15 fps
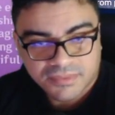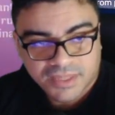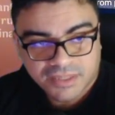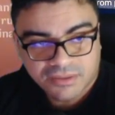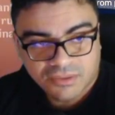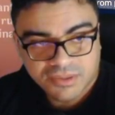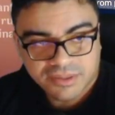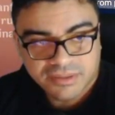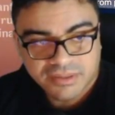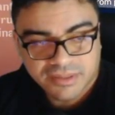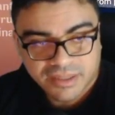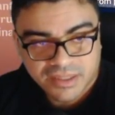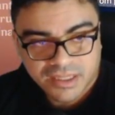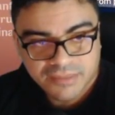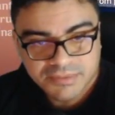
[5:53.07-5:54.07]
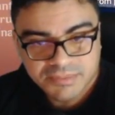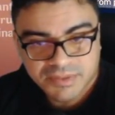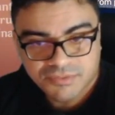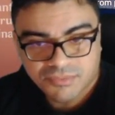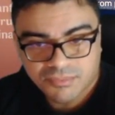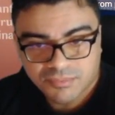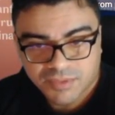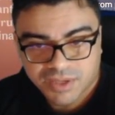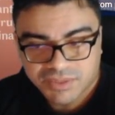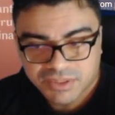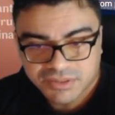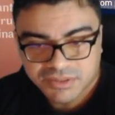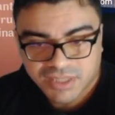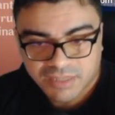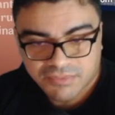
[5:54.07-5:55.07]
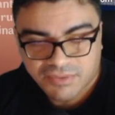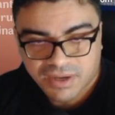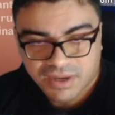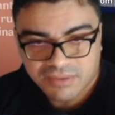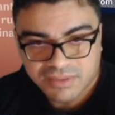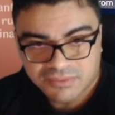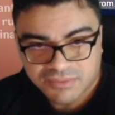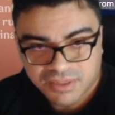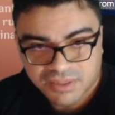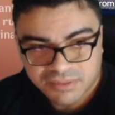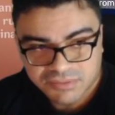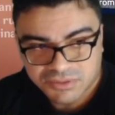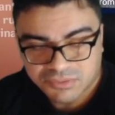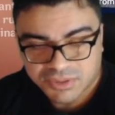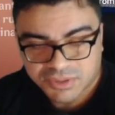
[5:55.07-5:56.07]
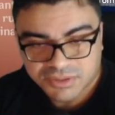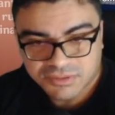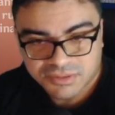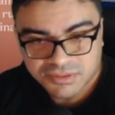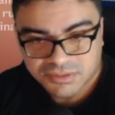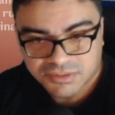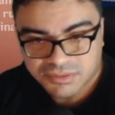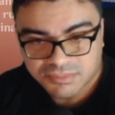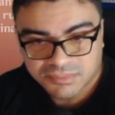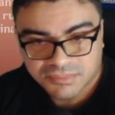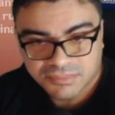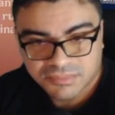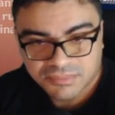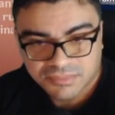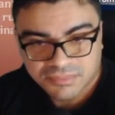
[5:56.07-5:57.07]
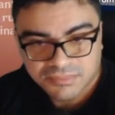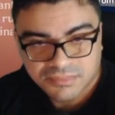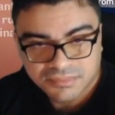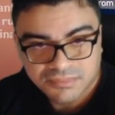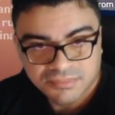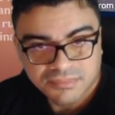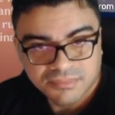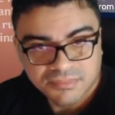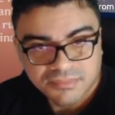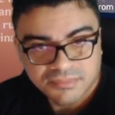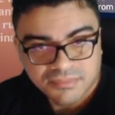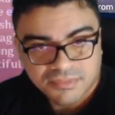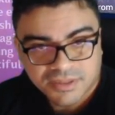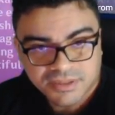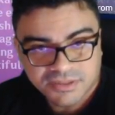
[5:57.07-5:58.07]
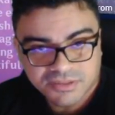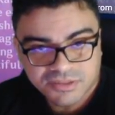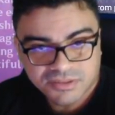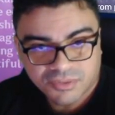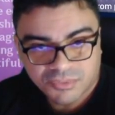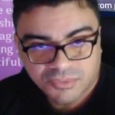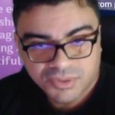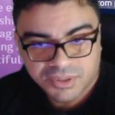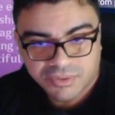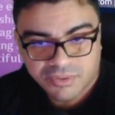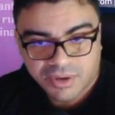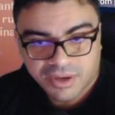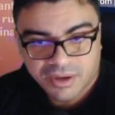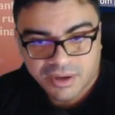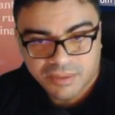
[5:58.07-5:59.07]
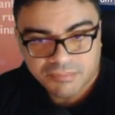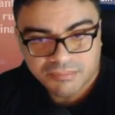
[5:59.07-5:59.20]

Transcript: Like the only thing that keeps me from giving this game a five out of five is the resin system, because this is a really great game.